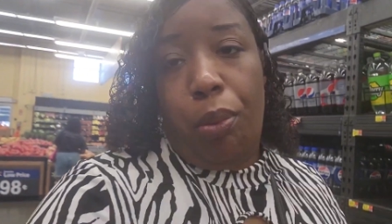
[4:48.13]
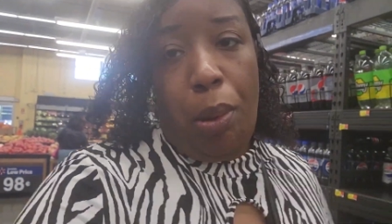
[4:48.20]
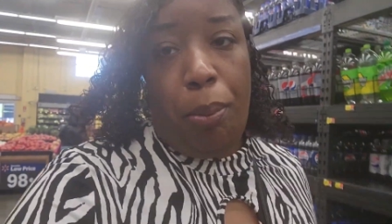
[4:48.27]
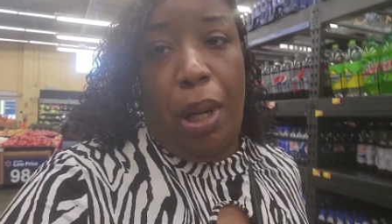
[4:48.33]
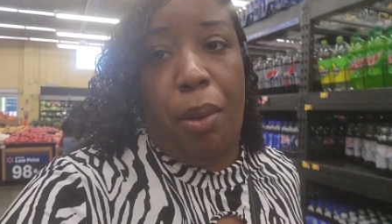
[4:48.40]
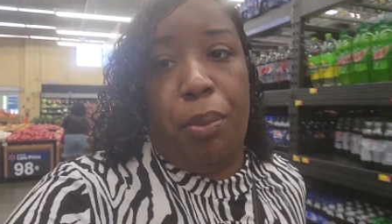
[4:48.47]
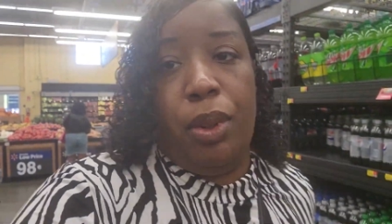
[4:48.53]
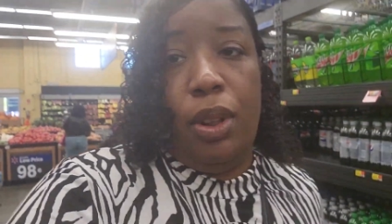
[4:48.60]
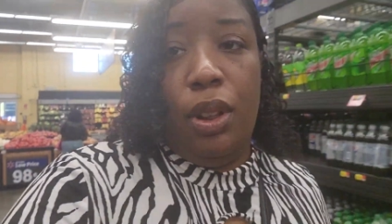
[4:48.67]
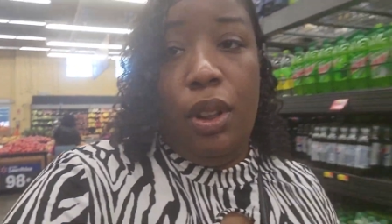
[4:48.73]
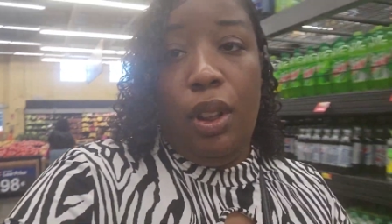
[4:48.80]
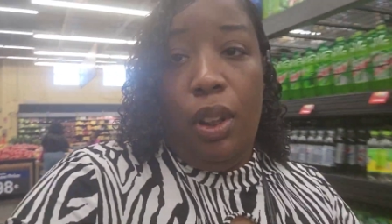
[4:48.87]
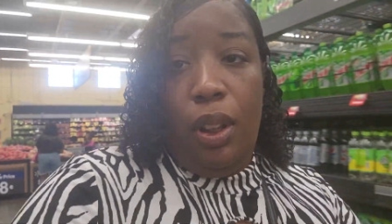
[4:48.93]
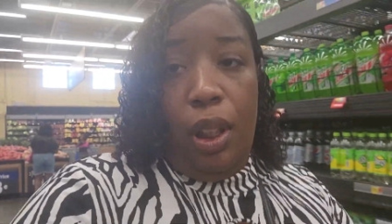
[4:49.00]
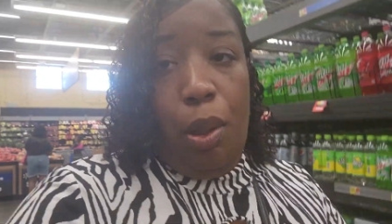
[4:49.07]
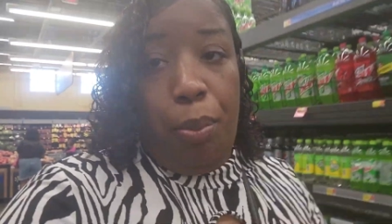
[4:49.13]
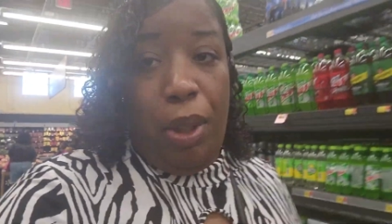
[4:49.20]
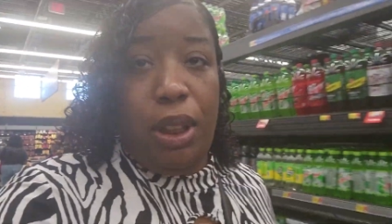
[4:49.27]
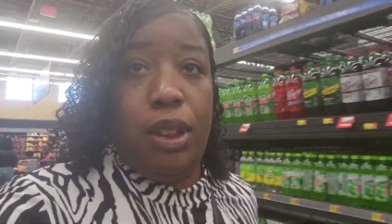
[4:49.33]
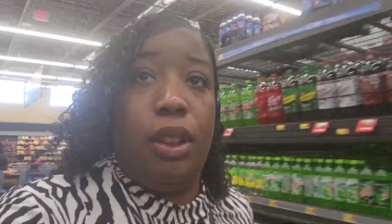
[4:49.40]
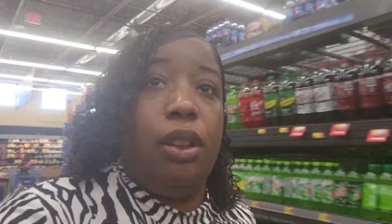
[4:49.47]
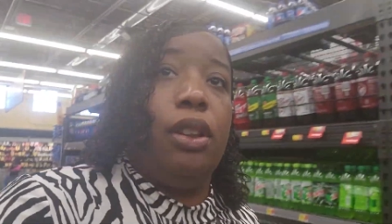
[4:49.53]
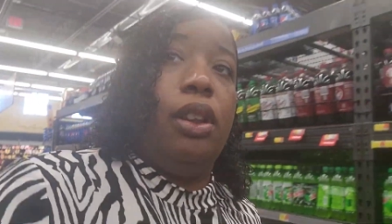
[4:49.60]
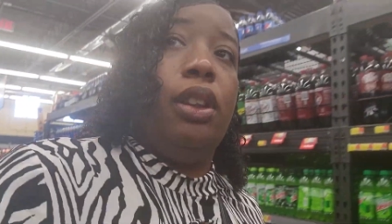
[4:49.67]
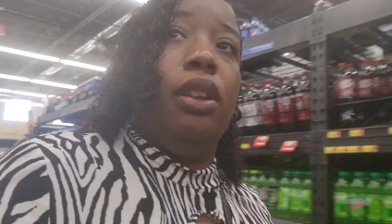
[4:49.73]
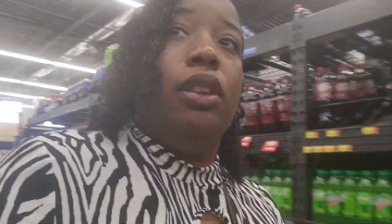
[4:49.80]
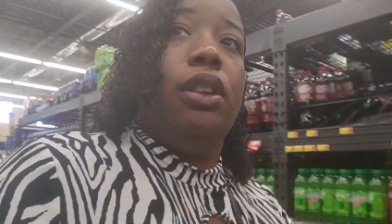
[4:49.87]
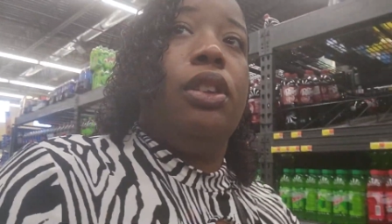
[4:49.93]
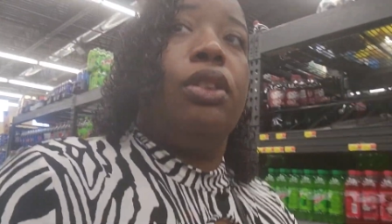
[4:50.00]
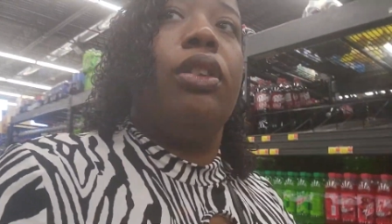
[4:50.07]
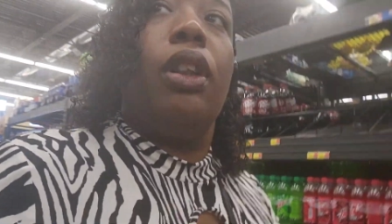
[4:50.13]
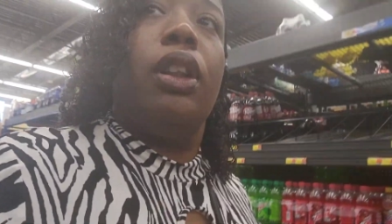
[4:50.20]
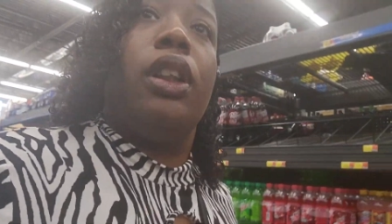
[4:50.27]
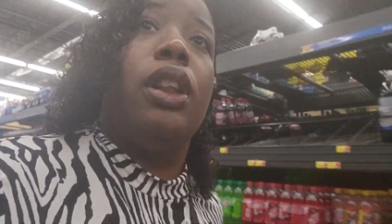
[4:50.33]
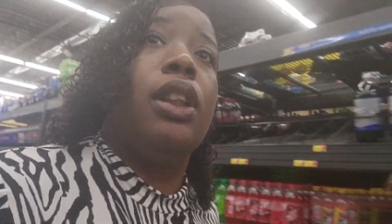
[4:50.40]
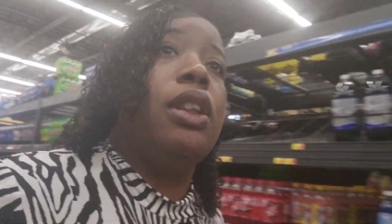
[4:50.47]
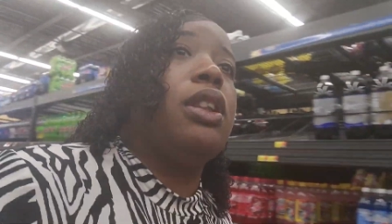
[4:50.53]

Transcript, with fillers: my mama and my son. I'm gonna get